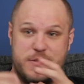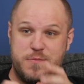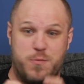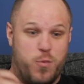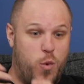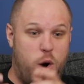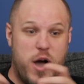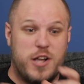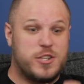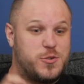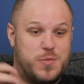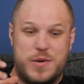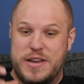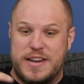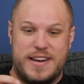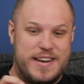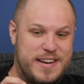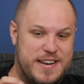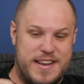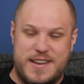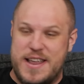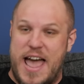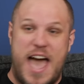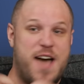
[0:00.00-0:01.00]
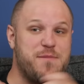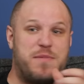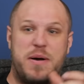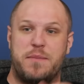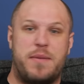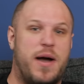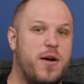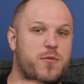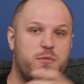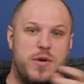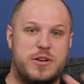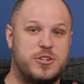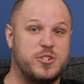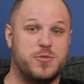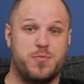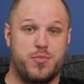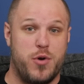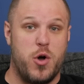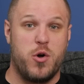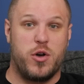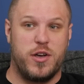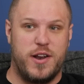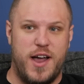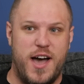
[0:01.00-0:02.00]
wants me to have my mountain ranges
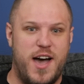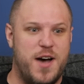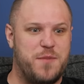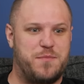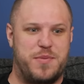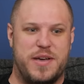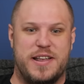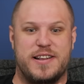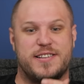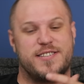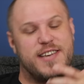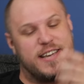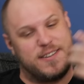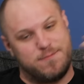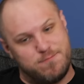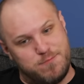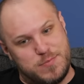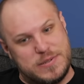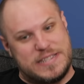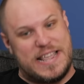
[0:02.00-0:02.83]
broken up, and yeah. it's like